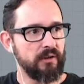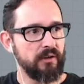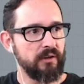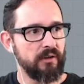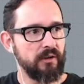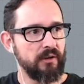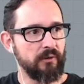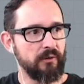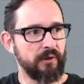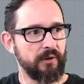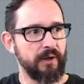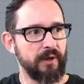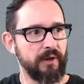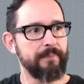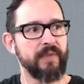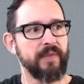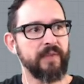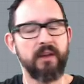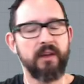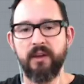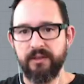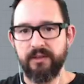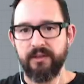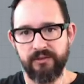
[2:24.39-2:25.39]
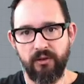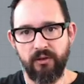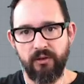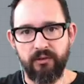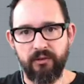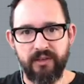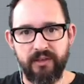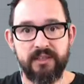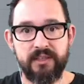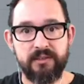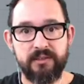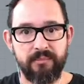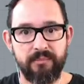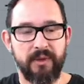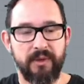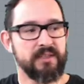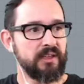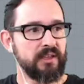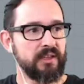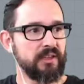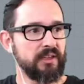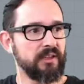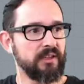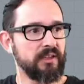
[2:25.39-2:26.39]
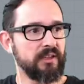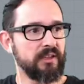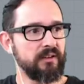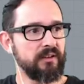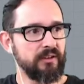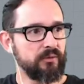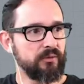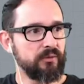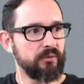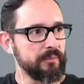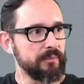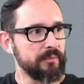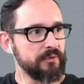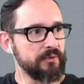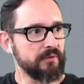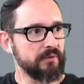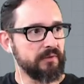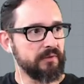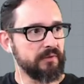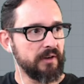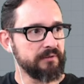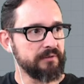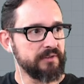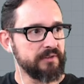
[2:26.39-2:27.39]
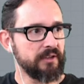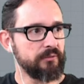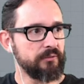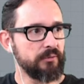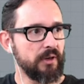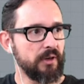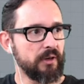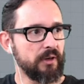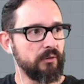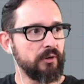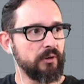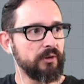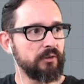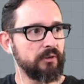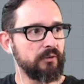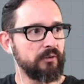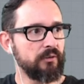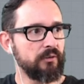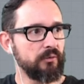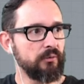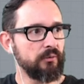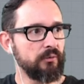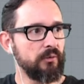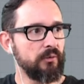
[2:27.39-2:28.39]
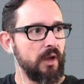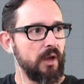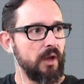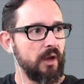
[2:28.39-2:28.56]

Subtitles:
Okay, so that's basically the two types of curves that we are going to